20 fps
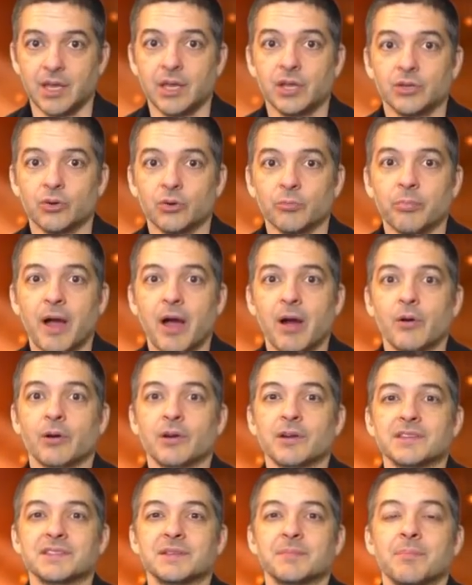Your
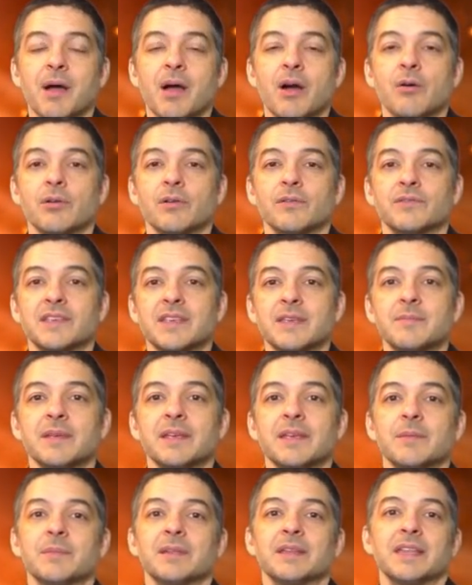power is the power of
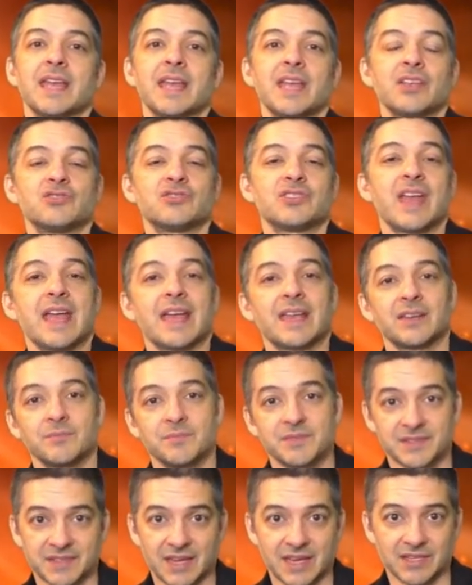keeping him engaged and
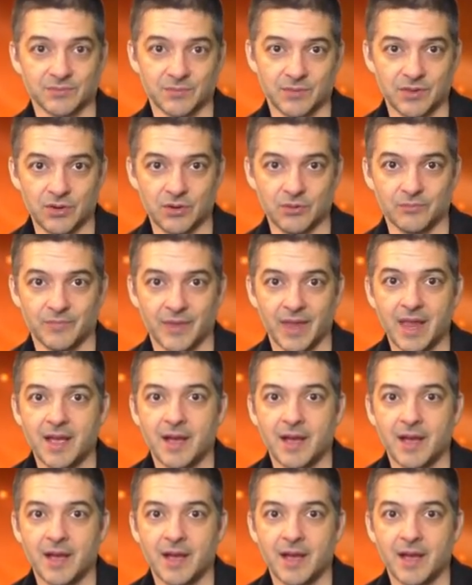obsessed with you.